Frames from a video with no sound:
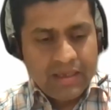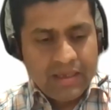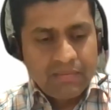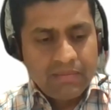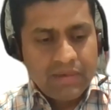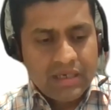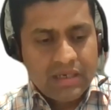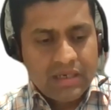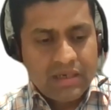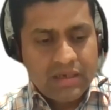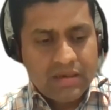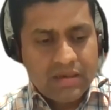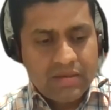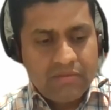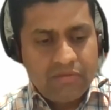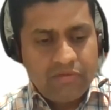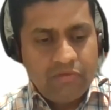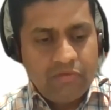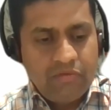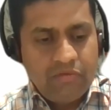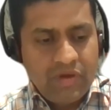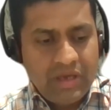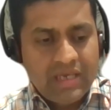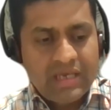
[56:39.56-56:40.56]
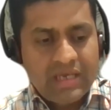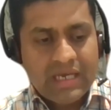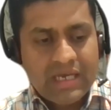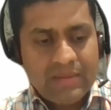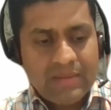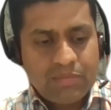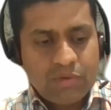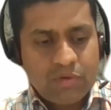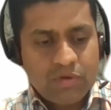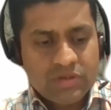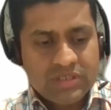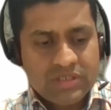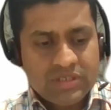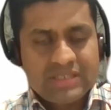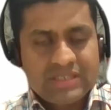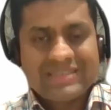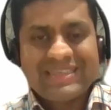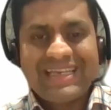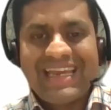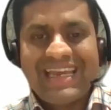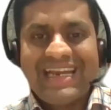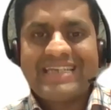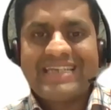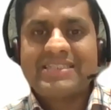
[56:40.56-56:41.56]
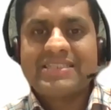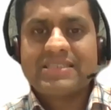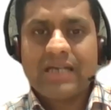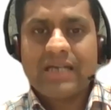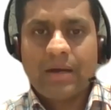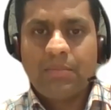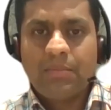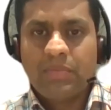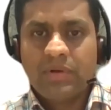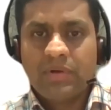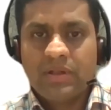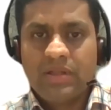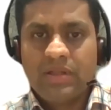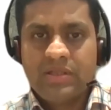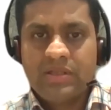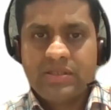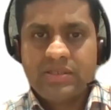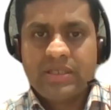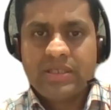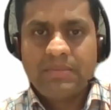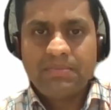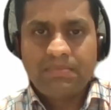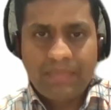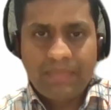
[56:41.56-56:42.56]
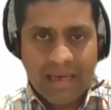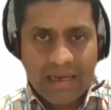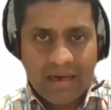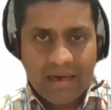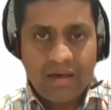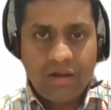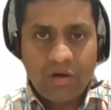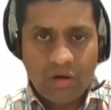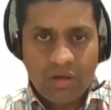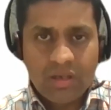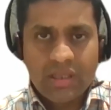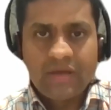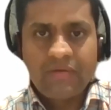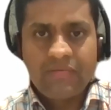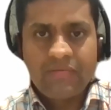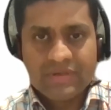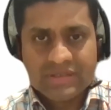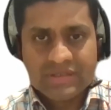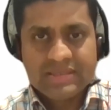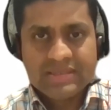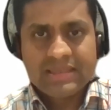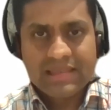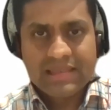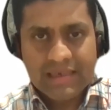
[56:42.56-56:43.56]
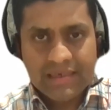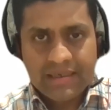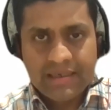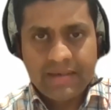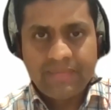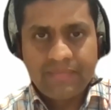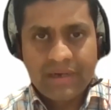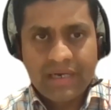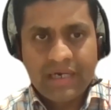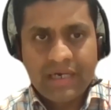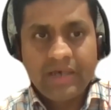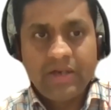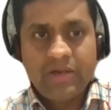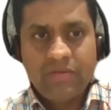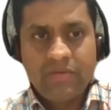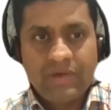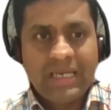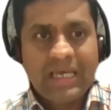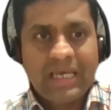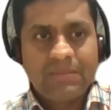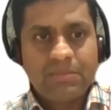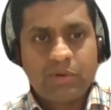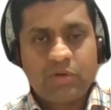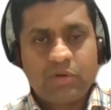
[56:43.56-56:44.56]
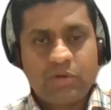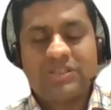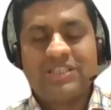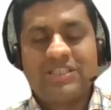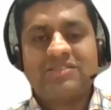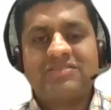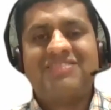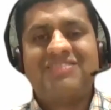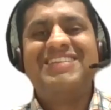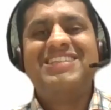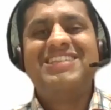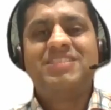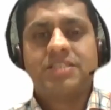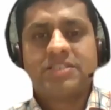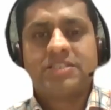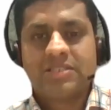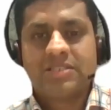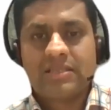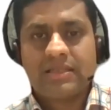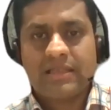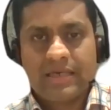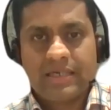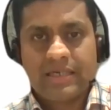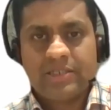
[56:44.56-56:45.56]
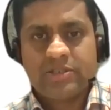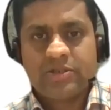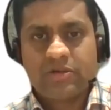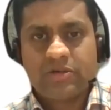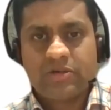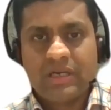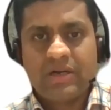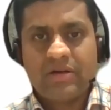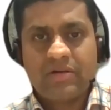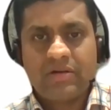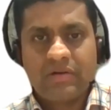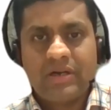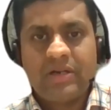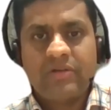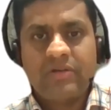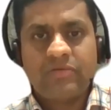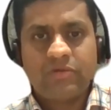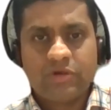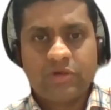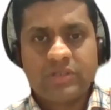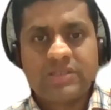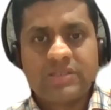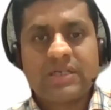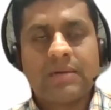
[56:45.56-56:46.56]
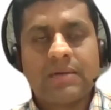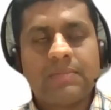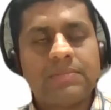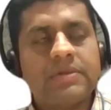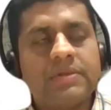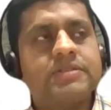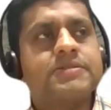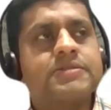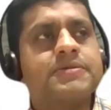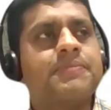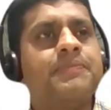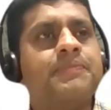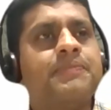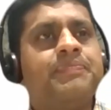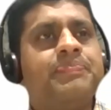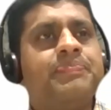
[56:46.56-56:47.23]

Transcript: But we can process eight samples in parallel on the given slide. And we can process three such slides. So we have 24 samples.